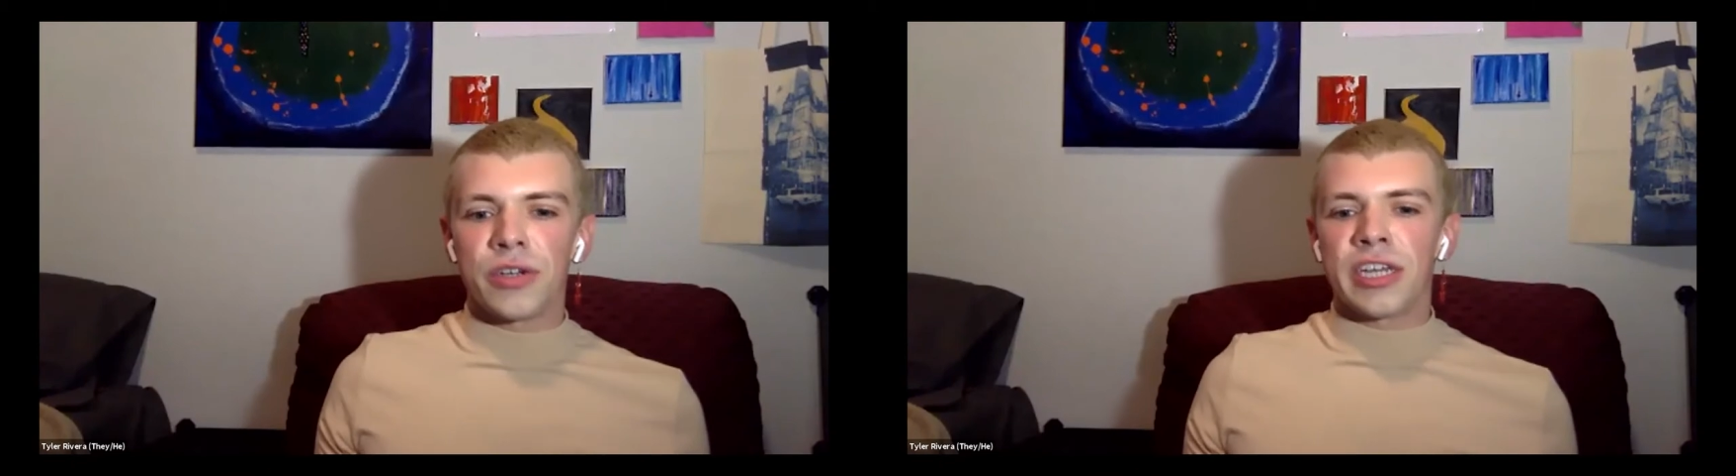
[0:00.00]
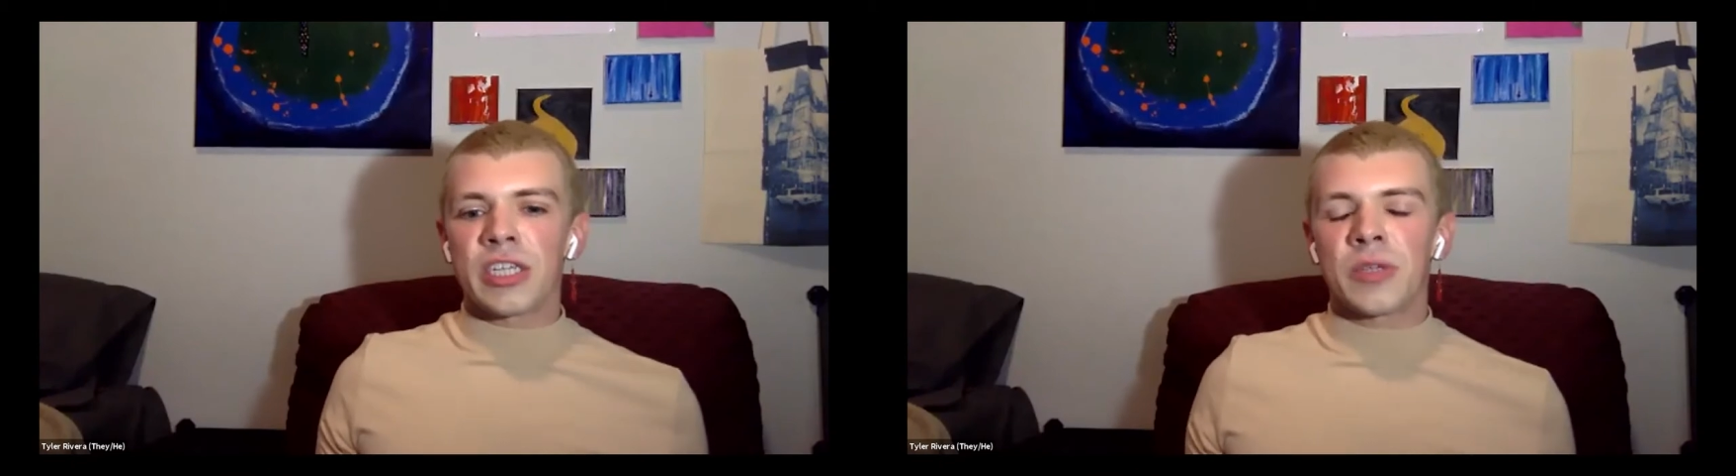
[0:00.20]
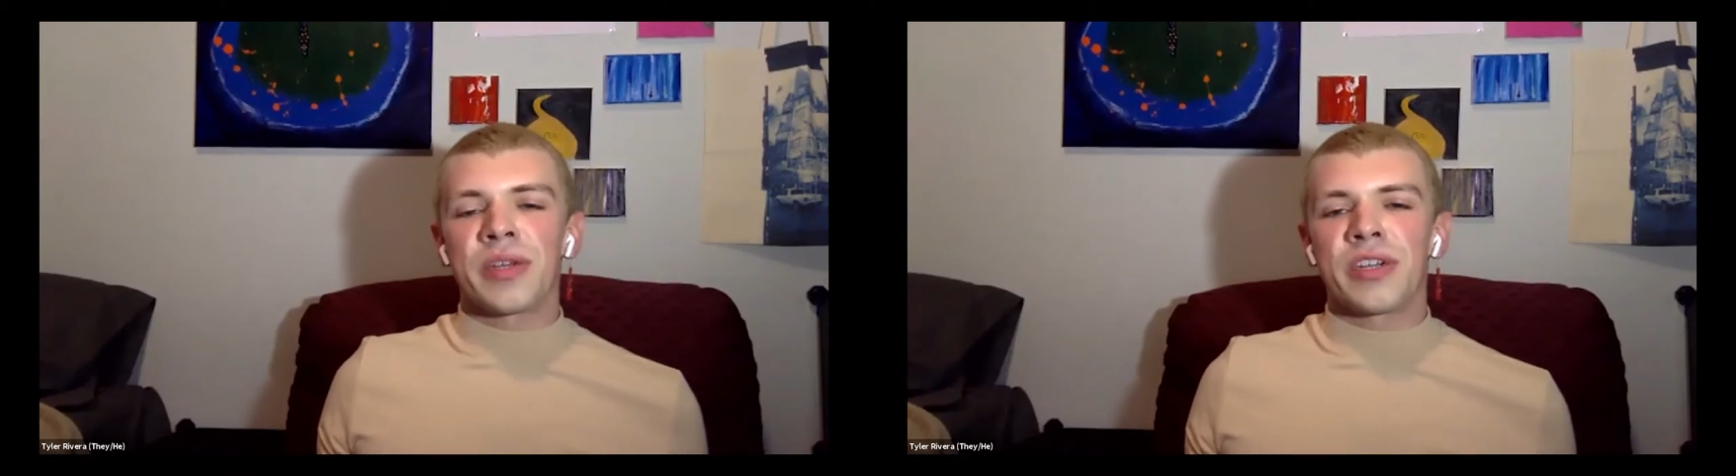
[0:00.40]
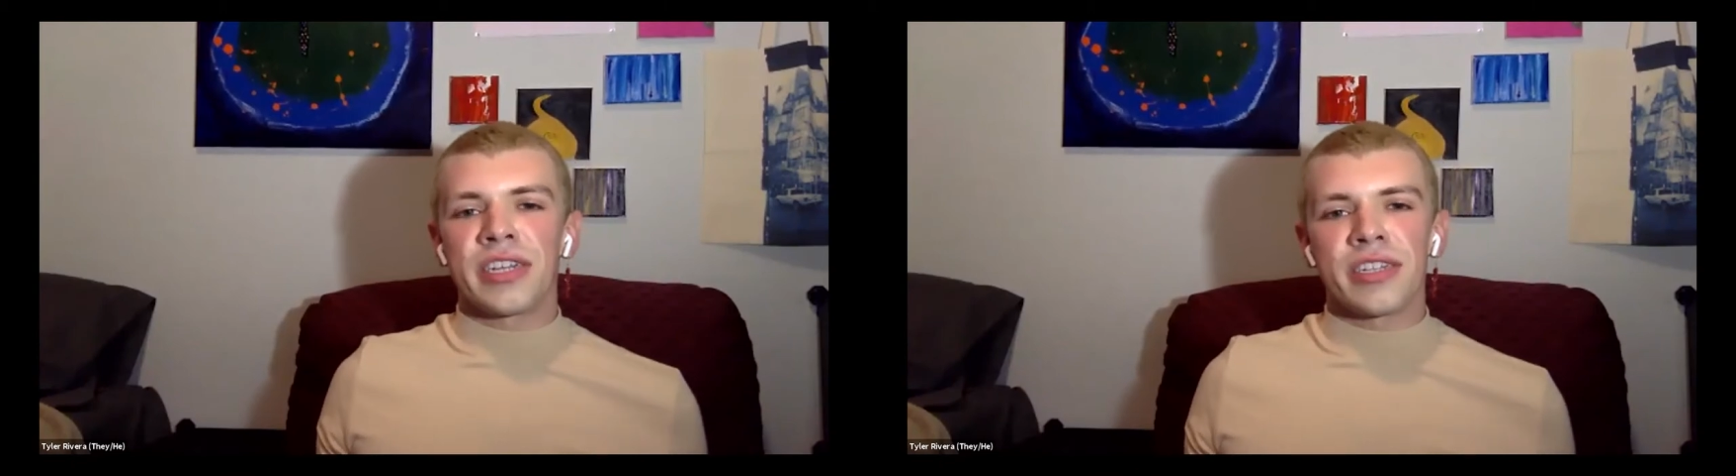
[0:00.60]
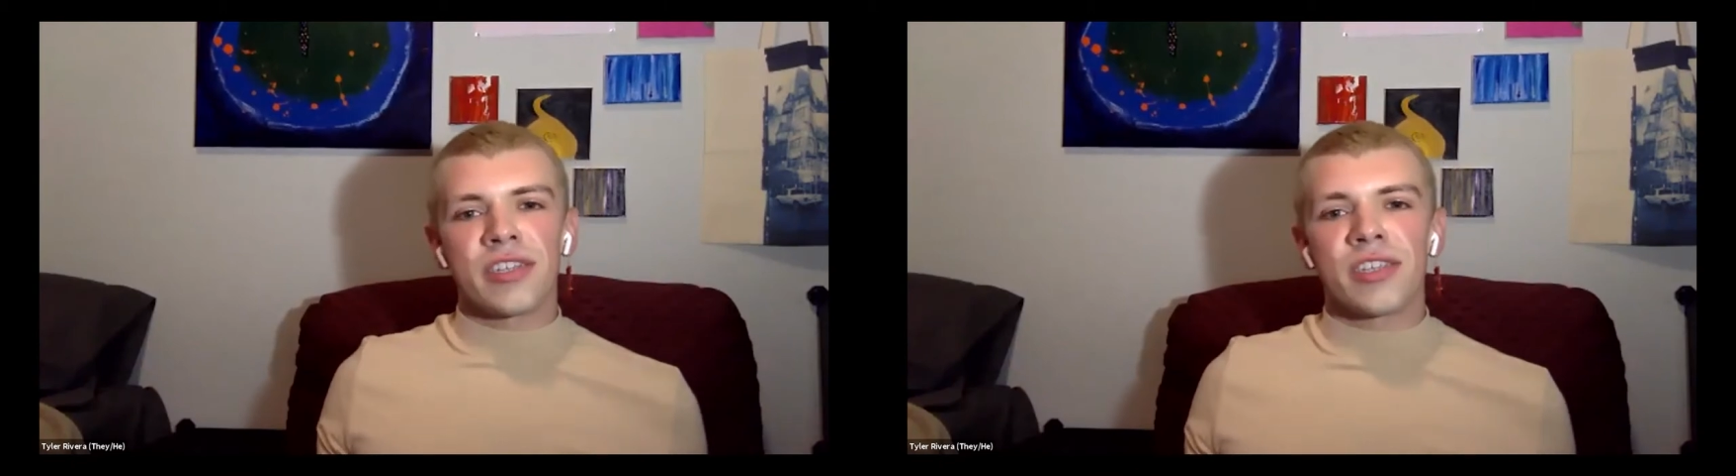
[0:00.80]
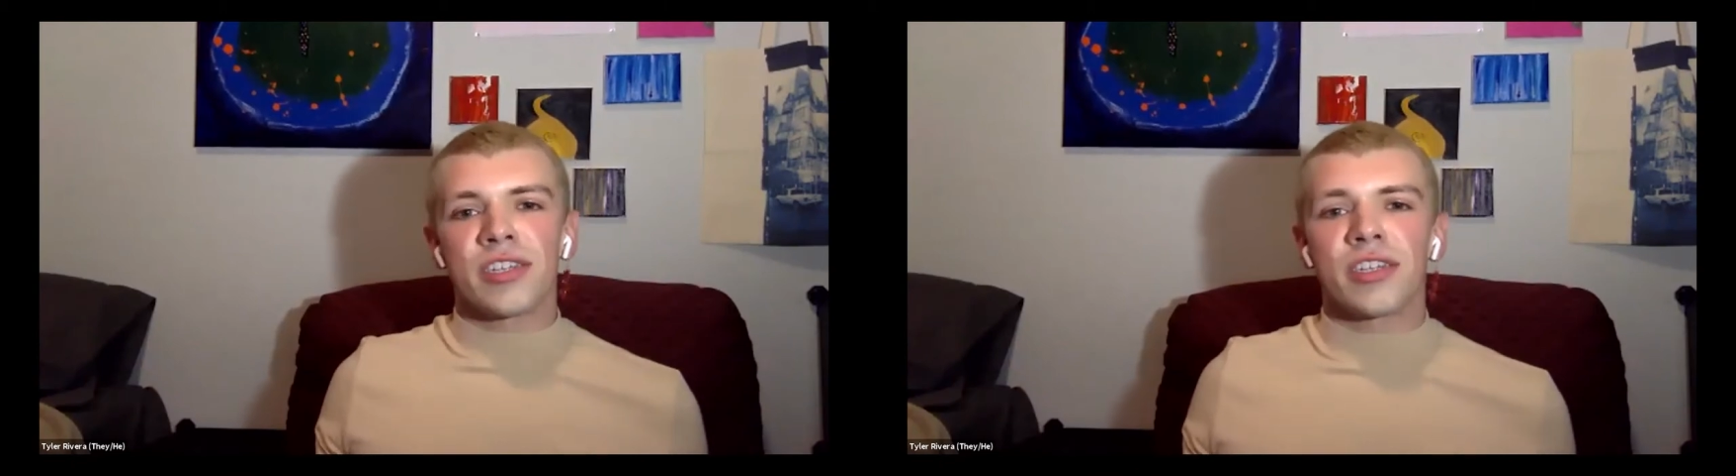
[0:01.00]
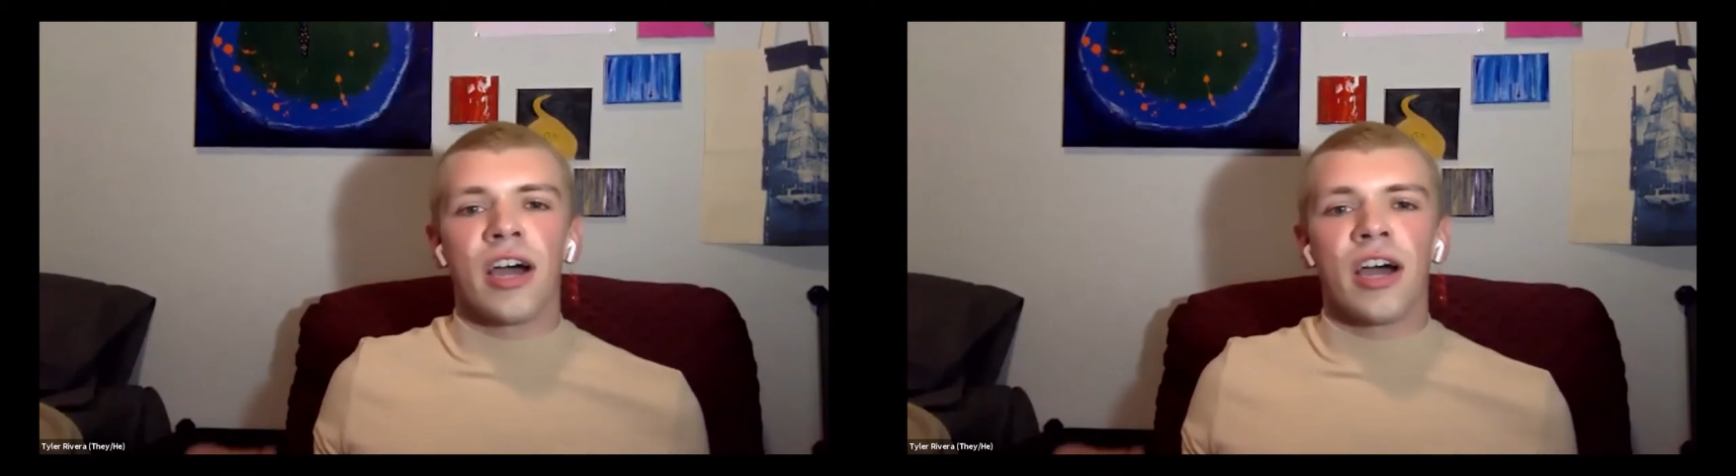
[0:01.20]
experience